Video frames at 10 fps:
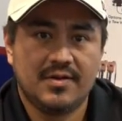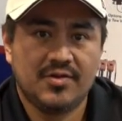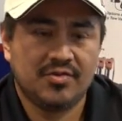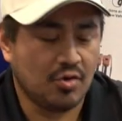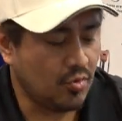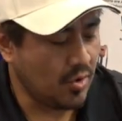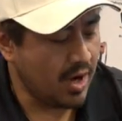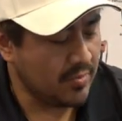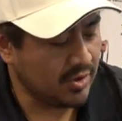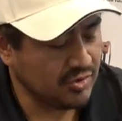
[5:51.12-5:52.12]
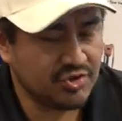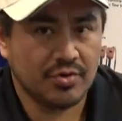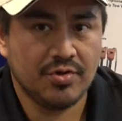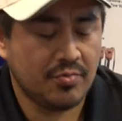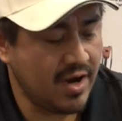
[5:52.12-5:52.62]
So what I'm going to show
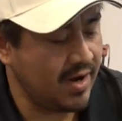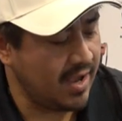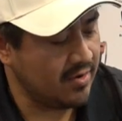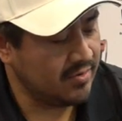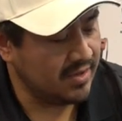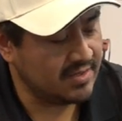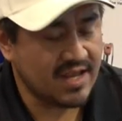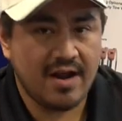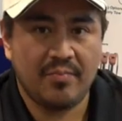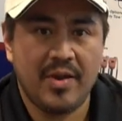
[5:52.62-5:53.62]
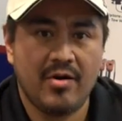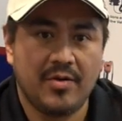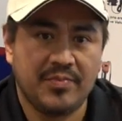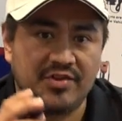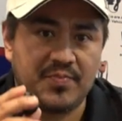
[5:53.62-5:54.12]
you right now is how to pair
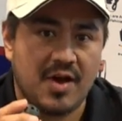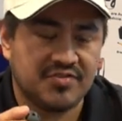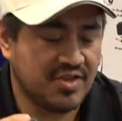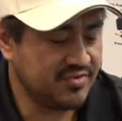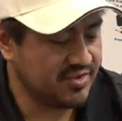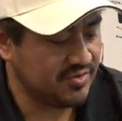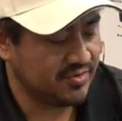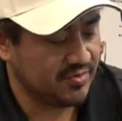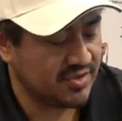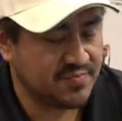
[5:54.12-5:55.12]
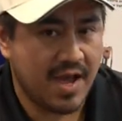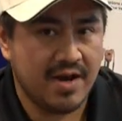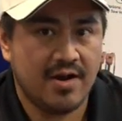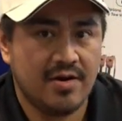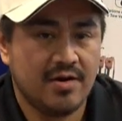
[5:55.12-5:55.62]
up this ball sensor to this
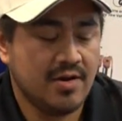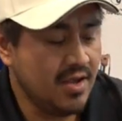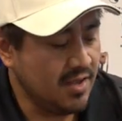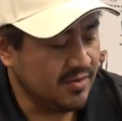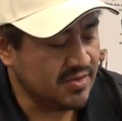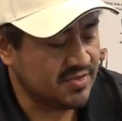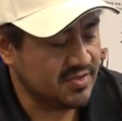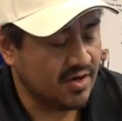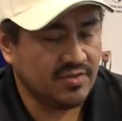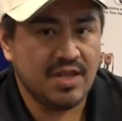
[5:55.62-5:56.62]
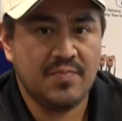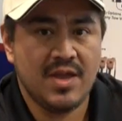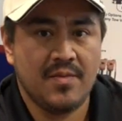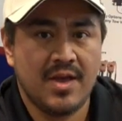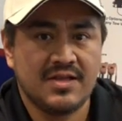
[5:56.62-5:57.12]
monitor. This is our
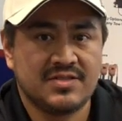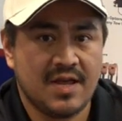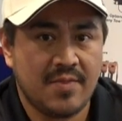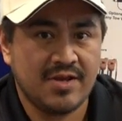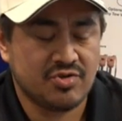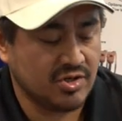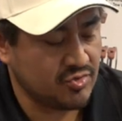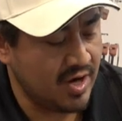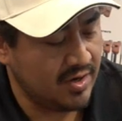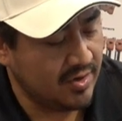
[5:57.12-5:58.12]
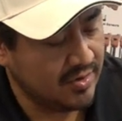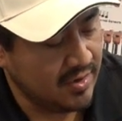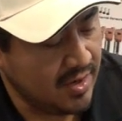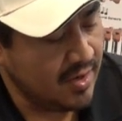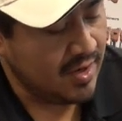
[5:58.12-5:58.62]
TPMS semi-truck trailer
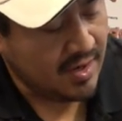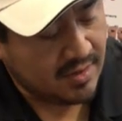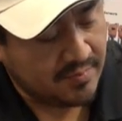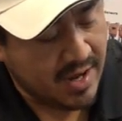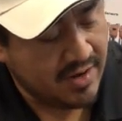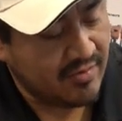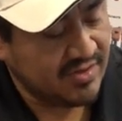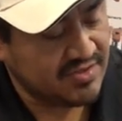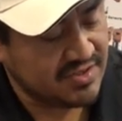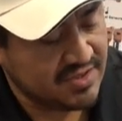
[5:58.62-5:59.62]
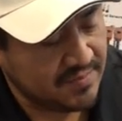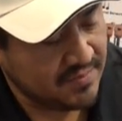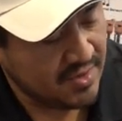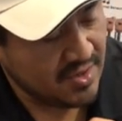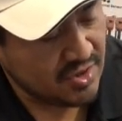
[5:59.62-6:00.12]
monitoring system.
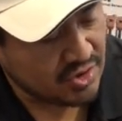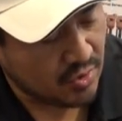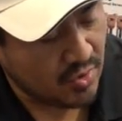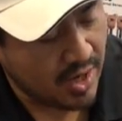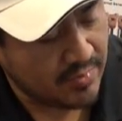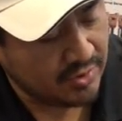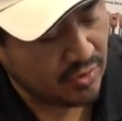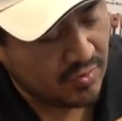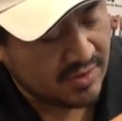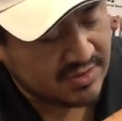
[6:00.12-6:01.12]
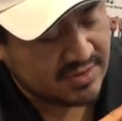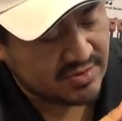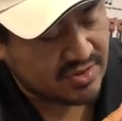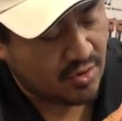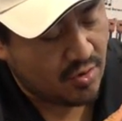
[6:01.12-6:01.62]
So what I'm going to do is
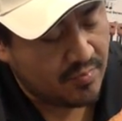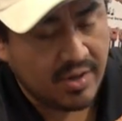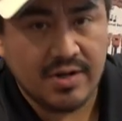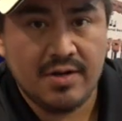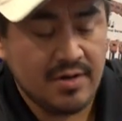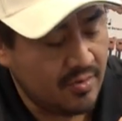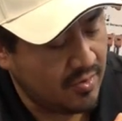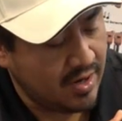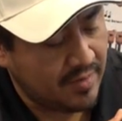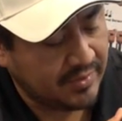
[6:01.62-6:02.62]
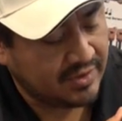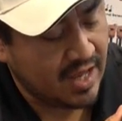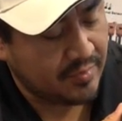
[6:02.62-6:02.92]
there's a home button right up at the top